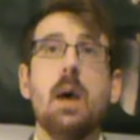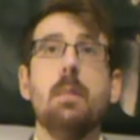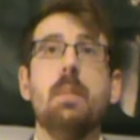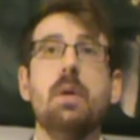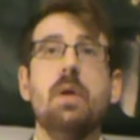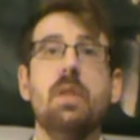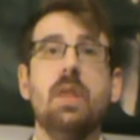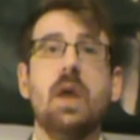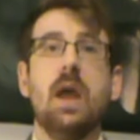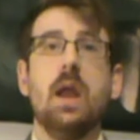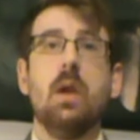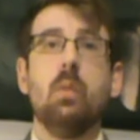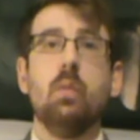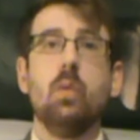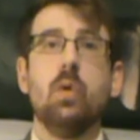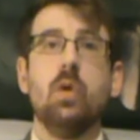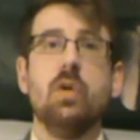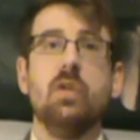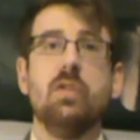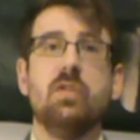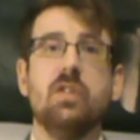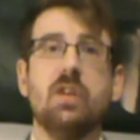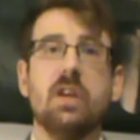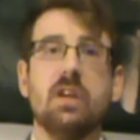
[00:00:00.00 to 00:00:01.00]
but then
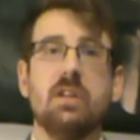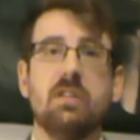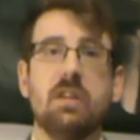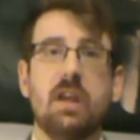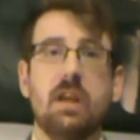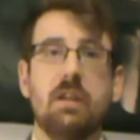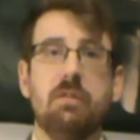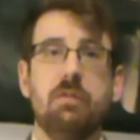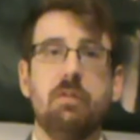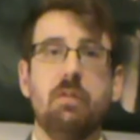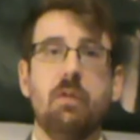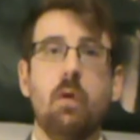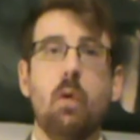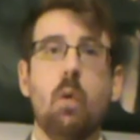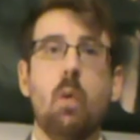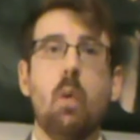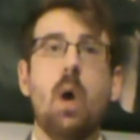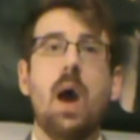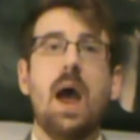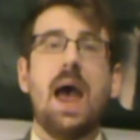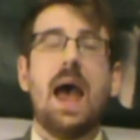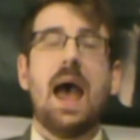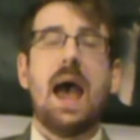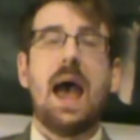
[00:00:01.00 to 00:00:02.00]
was
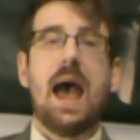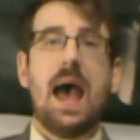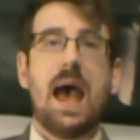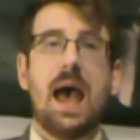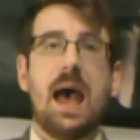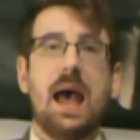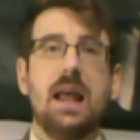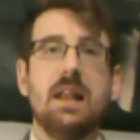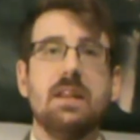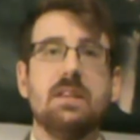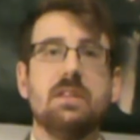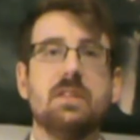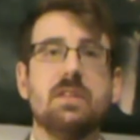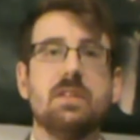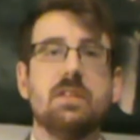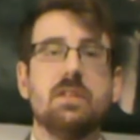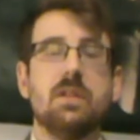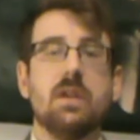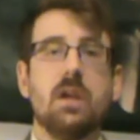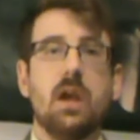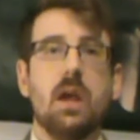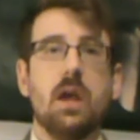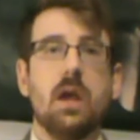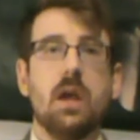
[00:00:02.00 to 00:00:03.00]
successful at
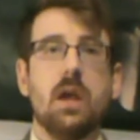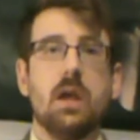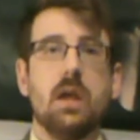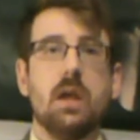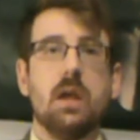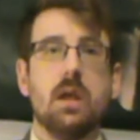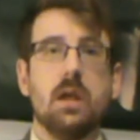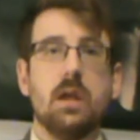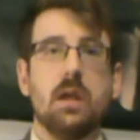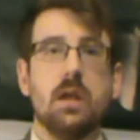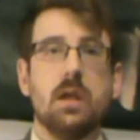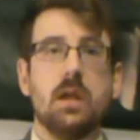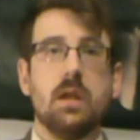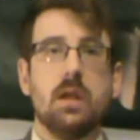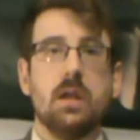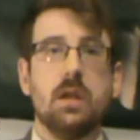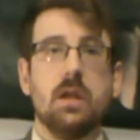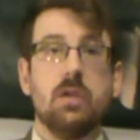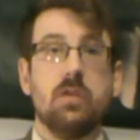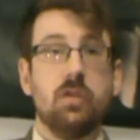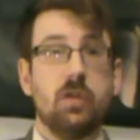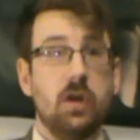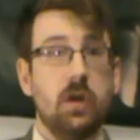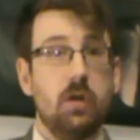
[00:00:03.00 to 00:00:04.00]

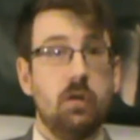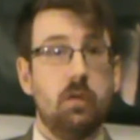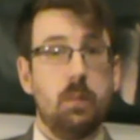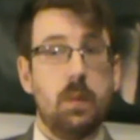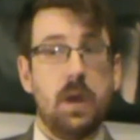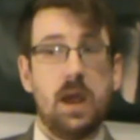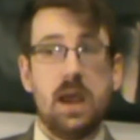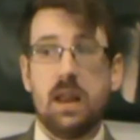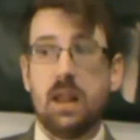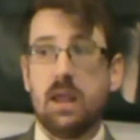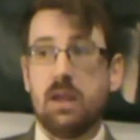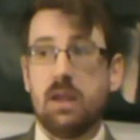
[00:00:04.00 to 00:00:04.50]
SummerSlam,